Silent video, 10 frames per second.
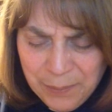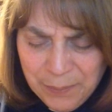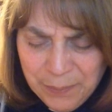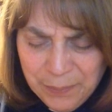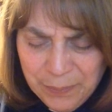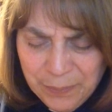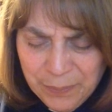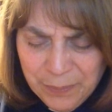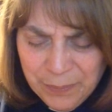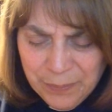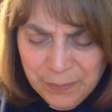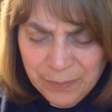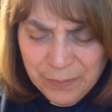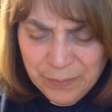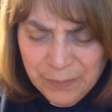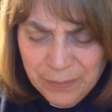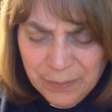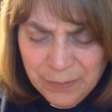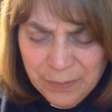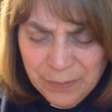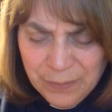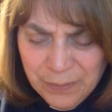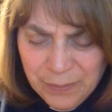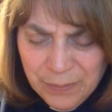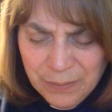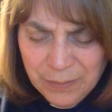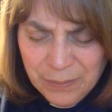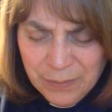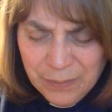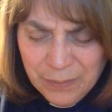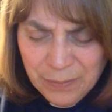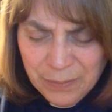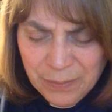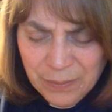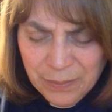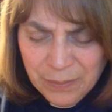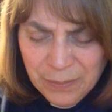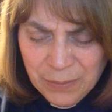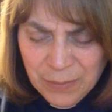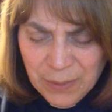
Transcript: [no speech]